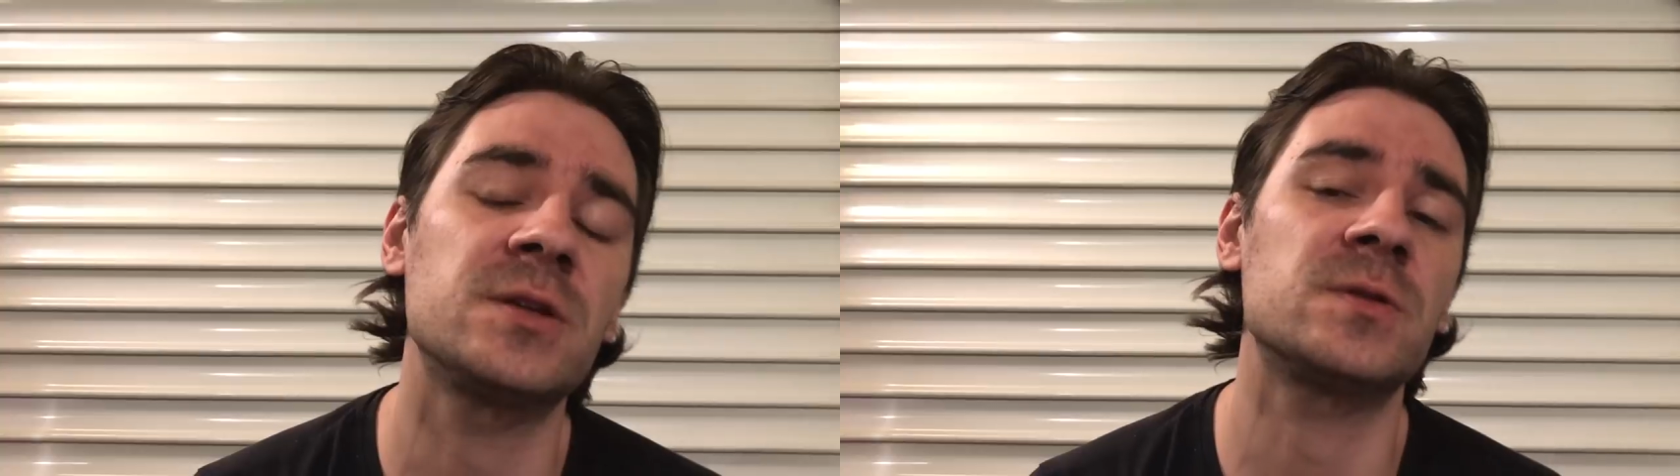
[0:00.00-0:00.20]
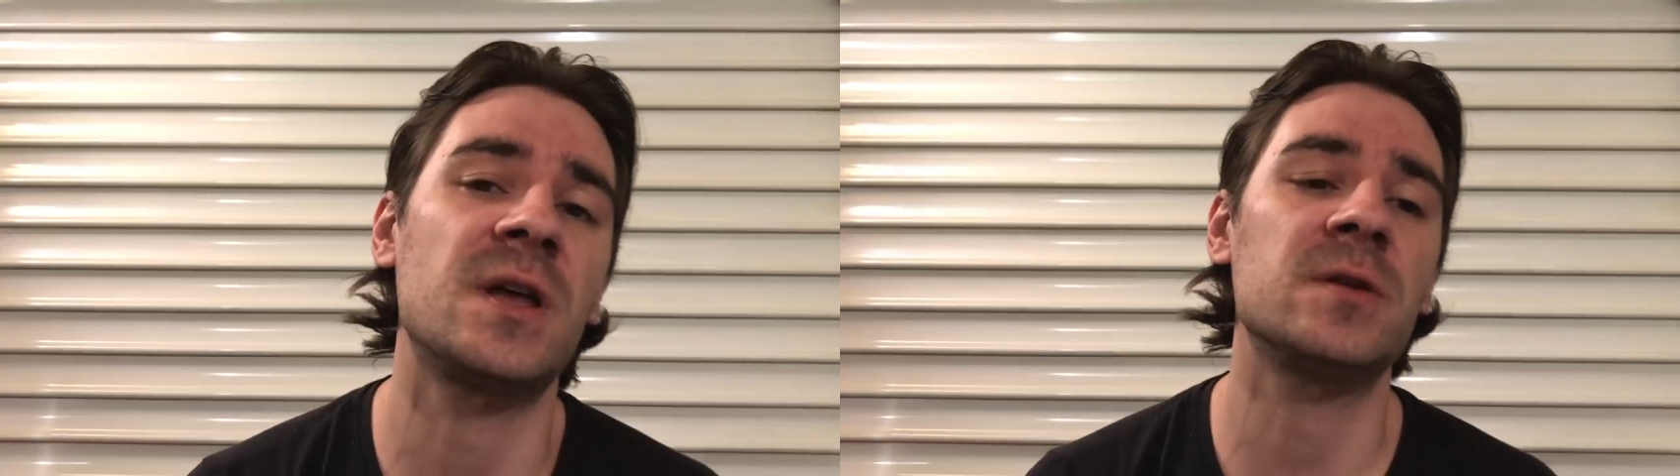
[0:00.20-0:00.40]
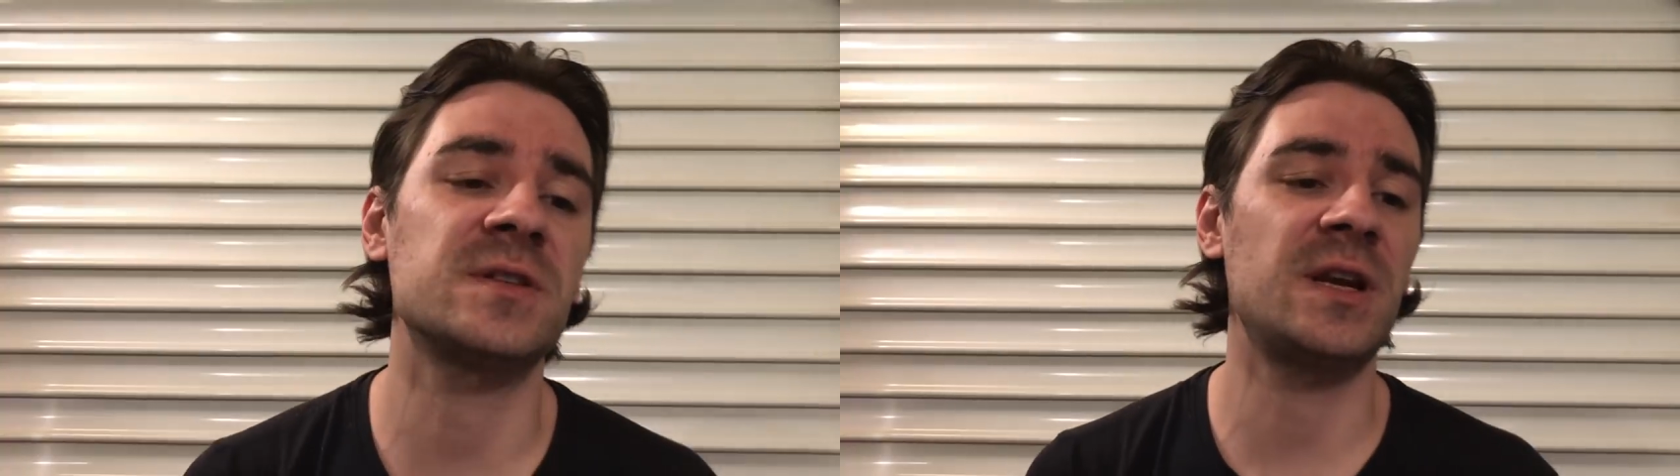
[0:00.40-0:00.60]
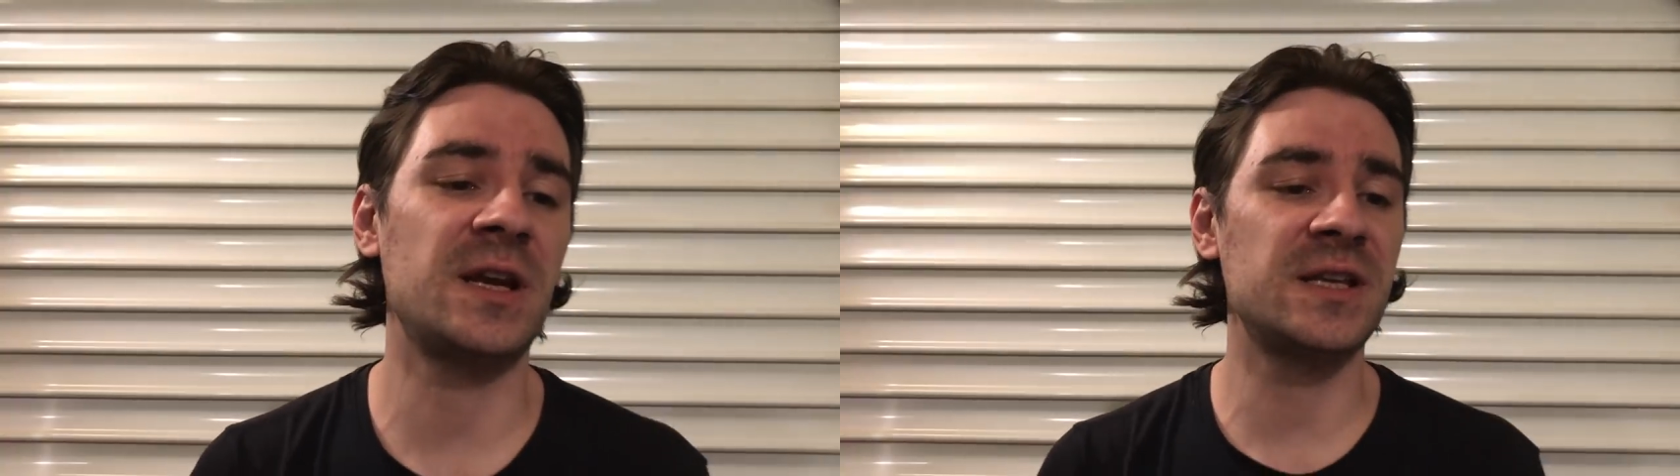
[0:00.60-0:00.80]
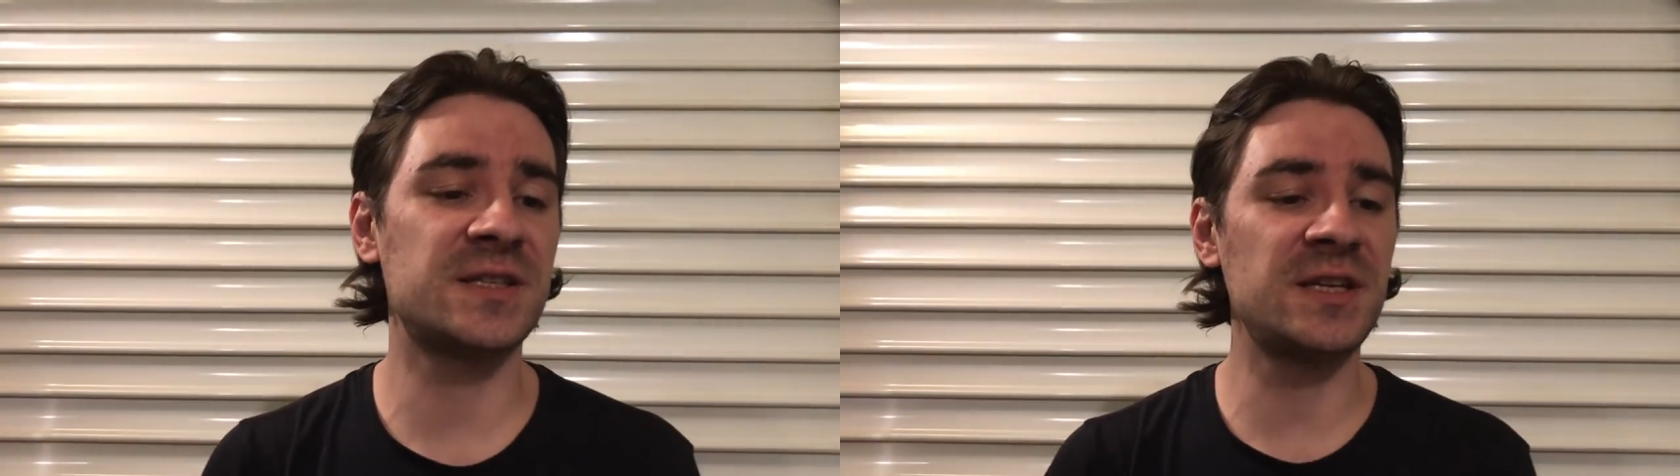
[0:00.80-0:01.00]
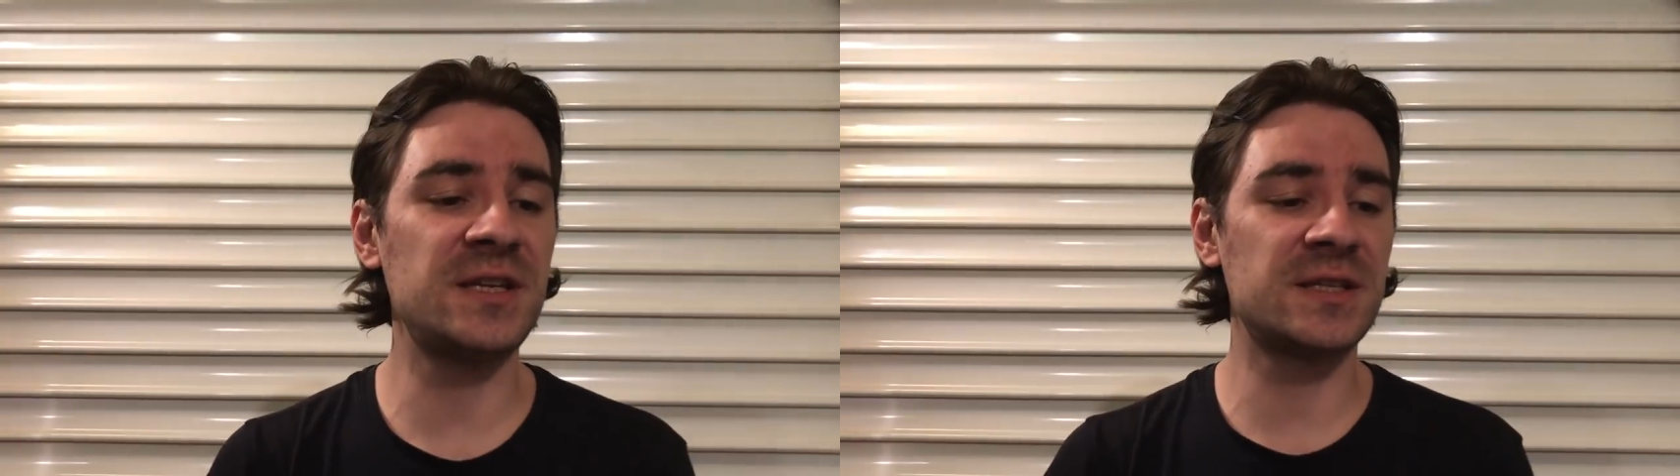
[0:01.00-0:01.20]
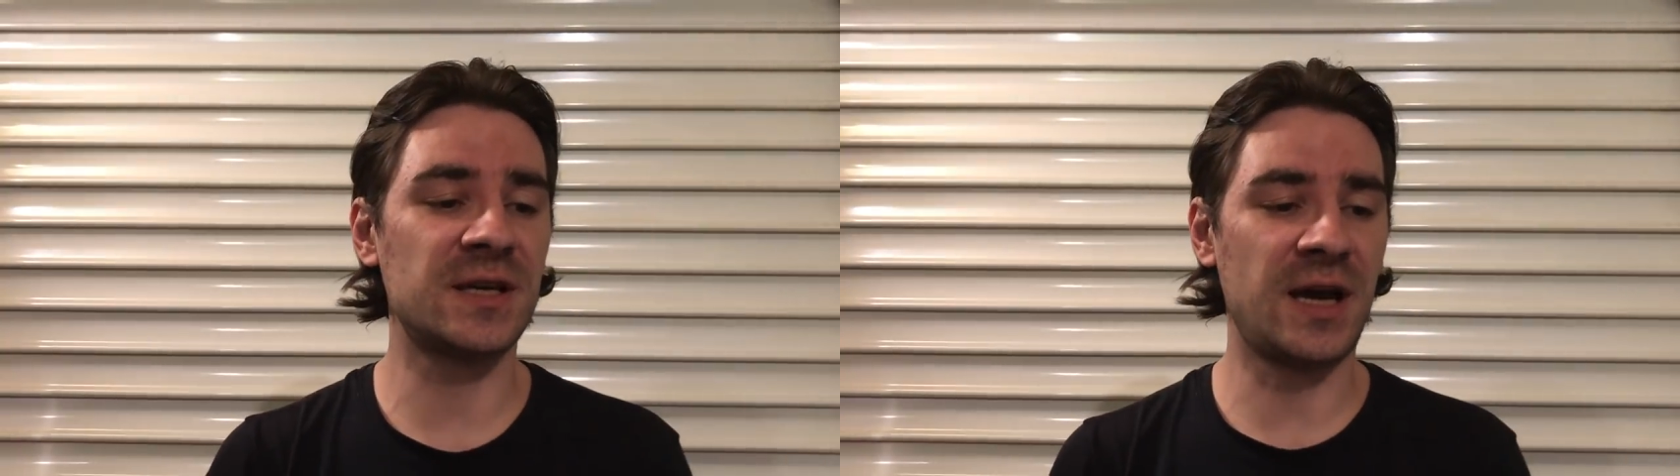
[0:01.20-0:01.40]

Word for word: two thousand nineteen.